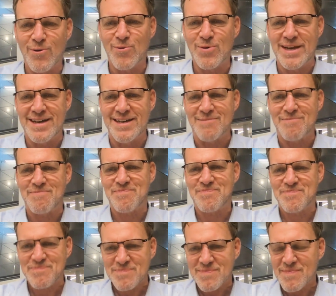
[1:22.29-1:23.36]
you can.
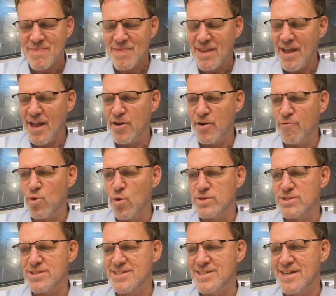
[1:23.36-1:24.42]
And of
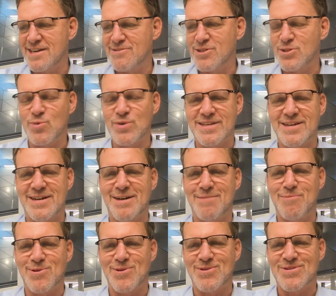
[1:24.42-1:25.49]
course, the challenge with
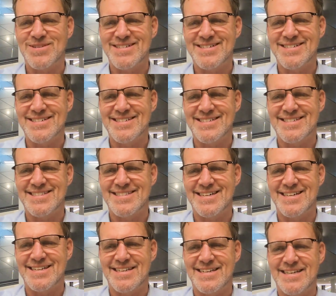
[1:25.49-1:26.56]
copper is
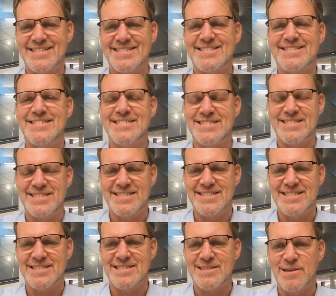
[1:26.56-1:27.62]
that its
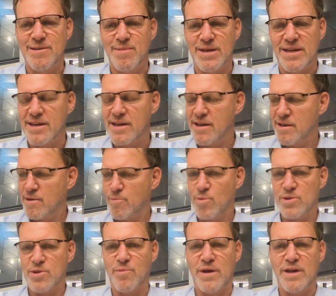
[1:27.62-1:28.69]
distance is limited,
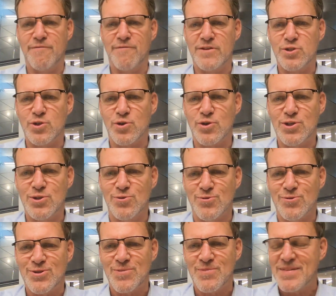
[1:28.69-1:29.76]
but the benefits are
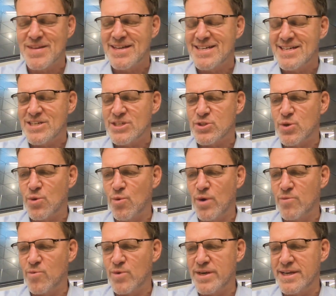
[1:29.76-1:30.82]
huge. So
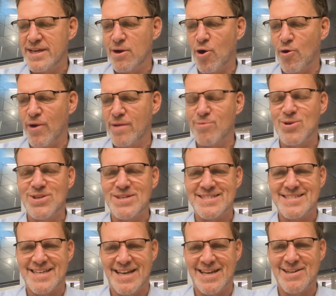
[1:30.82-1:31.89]
when we are able to
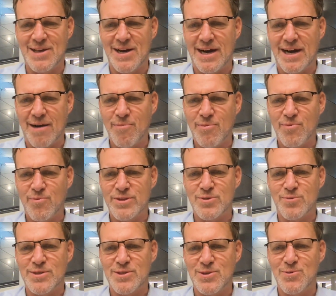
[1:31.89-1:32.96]
scale up,
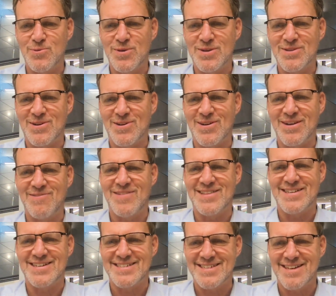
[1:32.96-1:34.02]
which we do with our
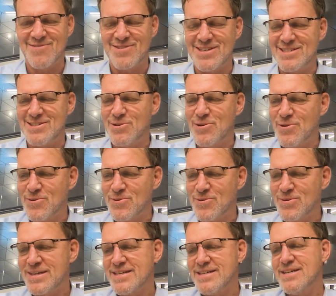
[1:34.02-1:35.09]
NVLink
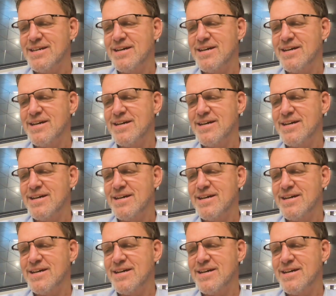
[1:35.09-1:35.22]
72,